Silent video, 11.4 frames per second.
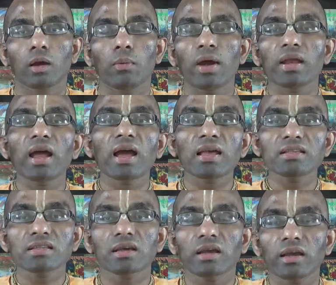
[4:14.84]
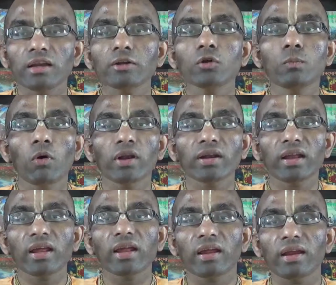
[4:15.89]
Whereas in two point
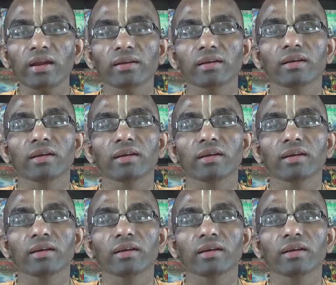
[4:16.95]
eight,